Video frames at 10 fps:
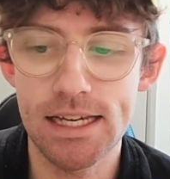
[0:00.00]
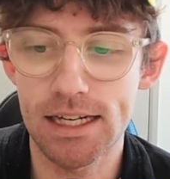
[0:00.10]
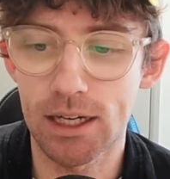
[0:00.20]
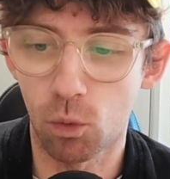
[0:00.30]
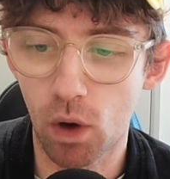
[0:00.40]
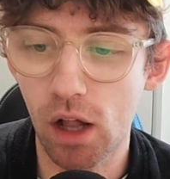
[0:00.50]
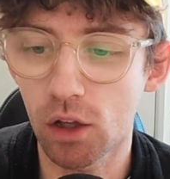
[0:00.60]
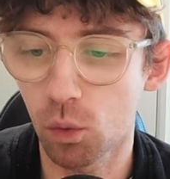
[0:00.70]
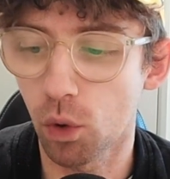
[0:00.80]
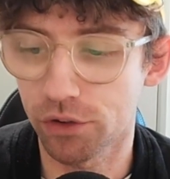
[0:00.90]
Uh,
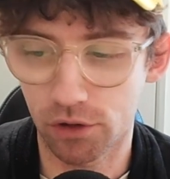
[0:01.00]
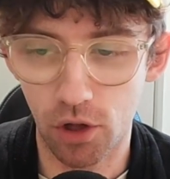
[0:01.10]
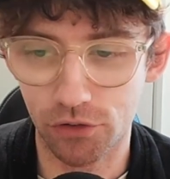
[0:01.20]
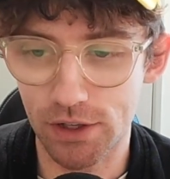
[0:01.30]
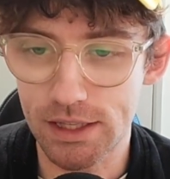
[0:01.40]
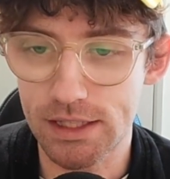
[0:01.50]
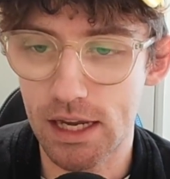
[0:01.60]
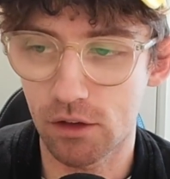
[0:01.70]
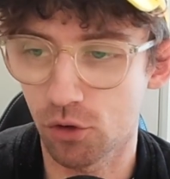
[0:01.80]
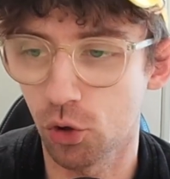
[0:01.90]
while it was a loss in the
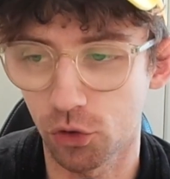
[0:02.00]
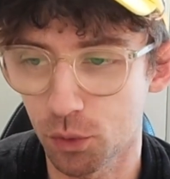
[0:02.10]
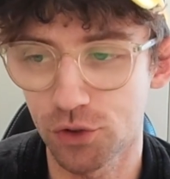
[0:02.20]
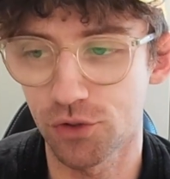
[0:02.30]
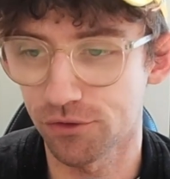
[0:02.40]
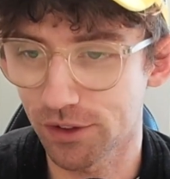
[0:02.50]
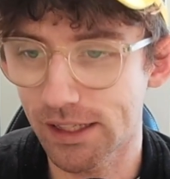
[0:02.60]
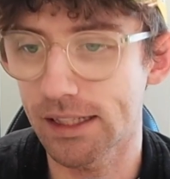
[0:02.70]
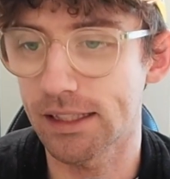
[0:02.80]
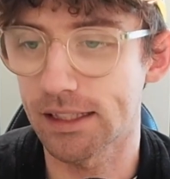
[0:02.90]
end, of course, we shouldn't
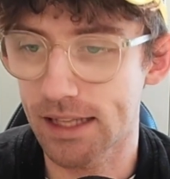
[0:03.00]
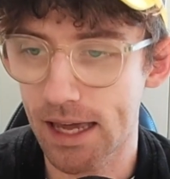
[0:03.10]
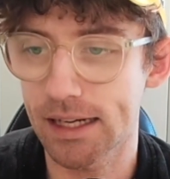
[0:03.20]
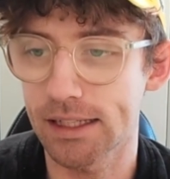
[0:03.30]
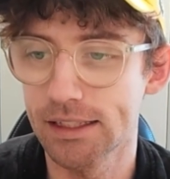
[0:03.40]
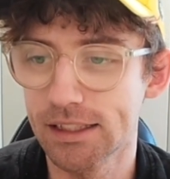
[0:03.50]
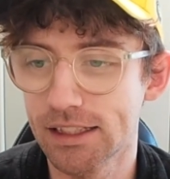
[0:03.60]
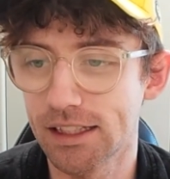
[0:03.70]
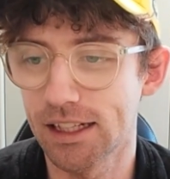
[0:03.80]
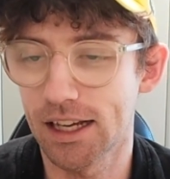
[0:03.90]
forget that Canada
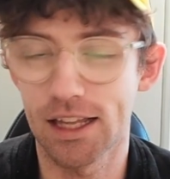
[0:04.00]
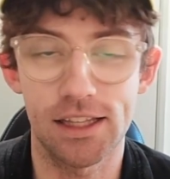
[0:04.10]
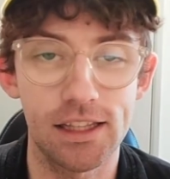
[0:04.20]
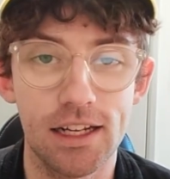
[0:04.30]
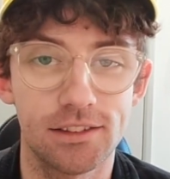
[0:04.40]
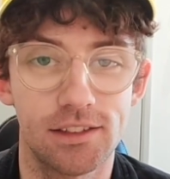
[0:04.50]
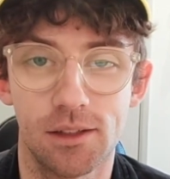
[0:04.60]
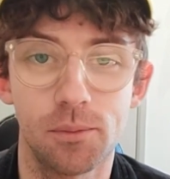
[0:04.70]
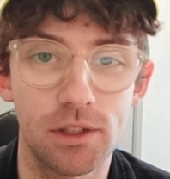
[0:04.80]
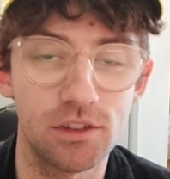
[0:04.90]
uh, are the last
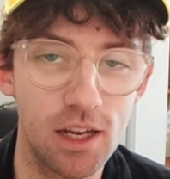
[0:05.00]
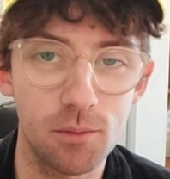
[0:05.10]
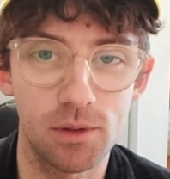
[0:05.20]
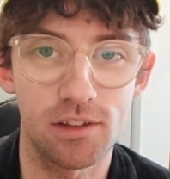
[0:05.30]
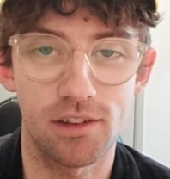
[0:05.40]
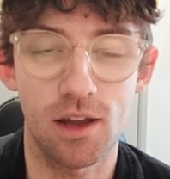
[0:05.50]
Olympic champions.